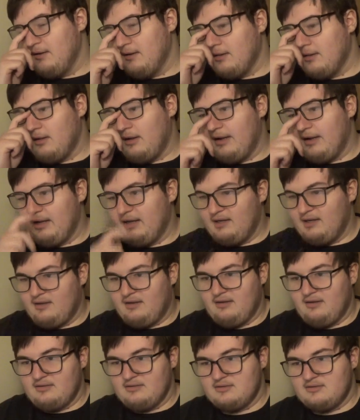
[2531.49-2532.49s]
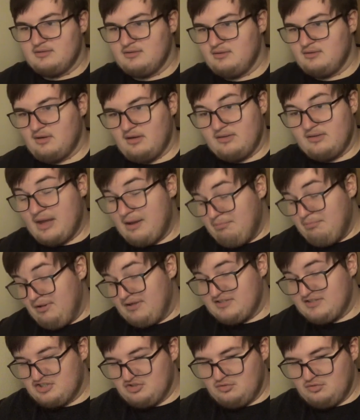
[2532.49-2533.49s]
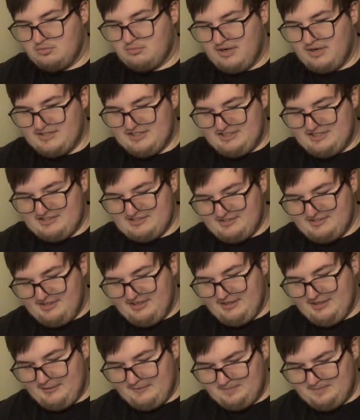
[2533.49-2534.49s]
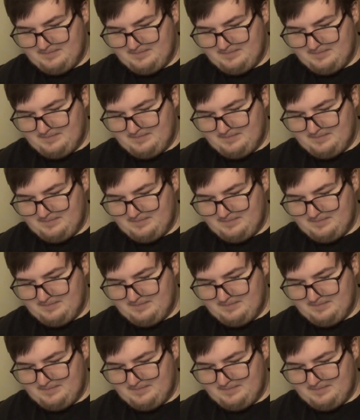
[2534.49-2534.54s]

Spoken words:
Like, and that applies to all Reggies. Like,